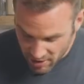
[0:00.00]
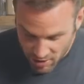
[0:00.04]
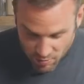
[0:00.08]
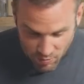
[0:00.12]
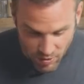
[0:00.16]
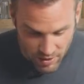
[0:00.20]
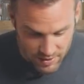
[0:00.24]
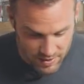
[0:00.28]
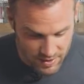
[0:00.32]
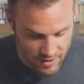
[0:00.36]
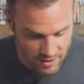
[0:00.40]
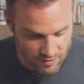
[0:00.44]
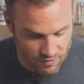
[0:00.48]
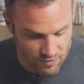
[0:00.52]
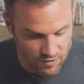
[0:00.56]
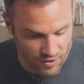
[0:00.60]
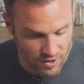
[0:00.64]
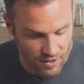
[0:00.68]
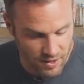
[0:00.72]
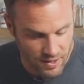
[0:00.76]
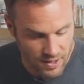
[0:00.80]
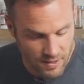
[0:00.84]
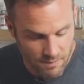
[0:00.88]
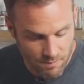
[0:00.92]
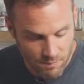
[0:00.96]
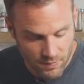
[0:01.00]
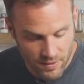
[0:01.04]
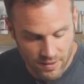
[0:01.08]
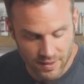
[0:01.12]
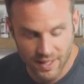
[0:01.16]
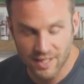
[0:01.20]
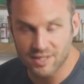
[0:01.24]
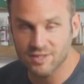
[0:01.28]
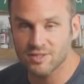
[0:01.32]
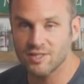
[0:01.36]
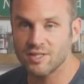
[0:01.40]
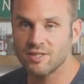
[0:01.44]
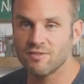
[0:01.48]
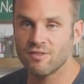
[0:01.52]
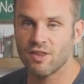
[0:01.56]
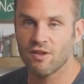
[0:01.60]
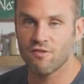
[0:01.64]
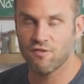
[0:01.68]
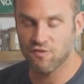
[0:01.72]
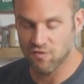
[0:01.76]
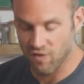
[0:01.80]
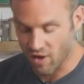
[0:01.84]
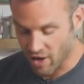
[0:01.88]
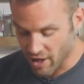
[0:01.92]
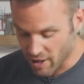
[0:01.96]
it going, what's that for? That's the
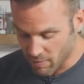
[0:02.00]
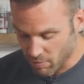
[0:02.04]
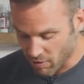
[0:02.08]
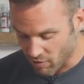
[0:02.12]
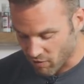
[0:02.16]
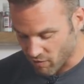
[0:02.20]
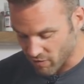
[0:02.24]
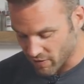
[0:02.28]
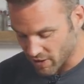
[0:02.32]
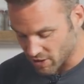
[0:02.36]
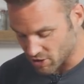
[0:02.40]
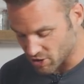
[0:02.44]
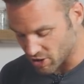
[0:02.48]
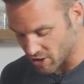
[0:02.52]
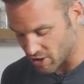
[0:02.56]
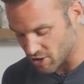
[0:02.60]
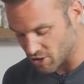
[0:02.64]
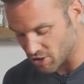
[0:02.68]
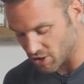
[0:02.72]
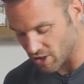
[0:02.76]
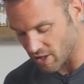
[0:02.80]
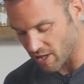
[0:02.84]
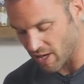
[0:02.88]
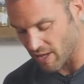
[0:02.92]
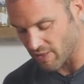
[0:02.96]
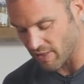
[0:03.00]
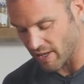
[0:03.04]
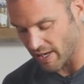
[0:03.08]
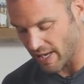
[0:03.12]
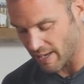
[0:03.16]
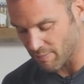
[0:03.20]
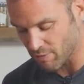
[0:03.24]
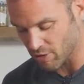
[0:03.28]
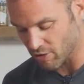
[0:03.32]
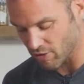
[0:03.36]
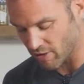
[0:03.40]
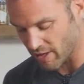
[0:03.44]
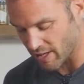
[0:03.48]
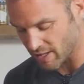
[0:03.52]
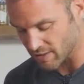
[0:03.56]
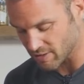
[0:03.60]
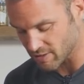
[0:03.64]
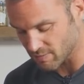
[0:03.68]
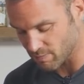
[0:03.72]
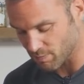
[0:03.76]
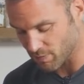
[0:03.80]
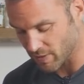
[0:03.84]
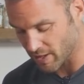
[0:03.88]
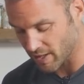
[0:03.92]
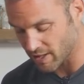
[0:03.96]
fibre from the ginger and the
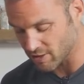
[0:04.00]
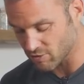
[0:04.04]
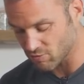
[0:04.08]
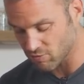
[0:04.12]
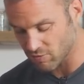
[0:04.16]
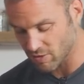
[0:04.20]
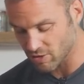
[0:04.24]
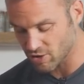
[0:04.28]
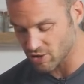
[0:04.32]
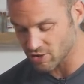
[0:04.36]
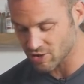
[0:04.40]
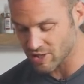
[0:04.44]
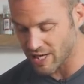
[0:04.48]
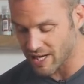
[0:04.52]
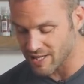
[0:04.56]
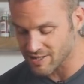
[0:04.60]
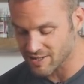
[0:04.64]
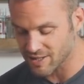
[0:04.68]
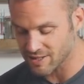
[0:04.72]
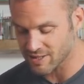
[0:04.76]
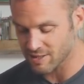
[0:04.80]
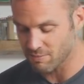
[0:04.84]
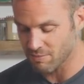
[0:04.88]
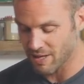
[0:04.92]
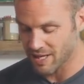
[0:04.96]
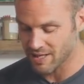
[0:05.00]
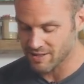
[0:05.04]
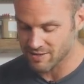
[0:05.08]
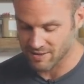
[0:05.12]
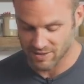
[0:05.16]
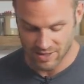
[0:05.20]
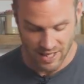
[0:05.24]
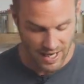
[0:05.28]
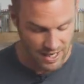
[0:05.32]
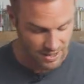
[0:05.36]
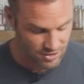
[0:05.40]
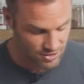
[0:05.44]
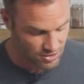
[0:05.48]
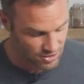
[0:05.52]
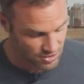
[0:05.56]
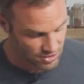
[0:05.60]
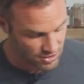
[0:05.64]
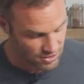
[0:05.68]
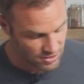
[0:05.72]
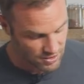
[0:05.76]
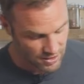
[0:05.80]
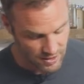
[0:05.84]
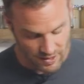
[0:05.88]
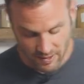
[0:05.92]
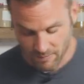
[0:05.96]
lemongrass. And it just adds this amazing texture
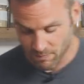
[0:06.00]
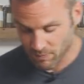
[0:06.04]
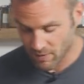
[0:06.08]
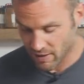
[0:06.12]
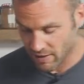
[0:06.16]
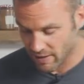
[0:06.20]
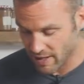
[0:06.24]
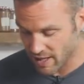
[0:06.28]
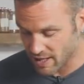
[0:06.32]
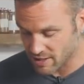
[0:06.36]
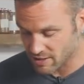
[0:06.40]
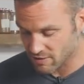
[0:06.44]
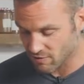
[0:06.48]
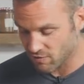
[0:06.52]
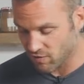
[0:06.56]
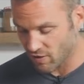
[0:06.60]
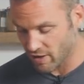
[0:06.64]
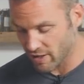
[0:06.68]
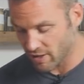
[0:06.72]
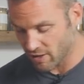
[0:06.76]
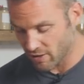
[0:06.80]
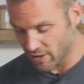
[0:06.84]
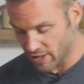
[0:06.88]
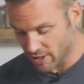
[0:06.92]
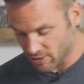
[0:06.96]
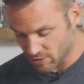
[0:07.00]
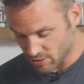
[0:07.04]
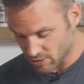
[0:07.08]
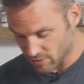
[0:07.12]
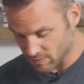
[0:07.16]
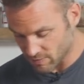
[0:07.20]
to it. Last and final note,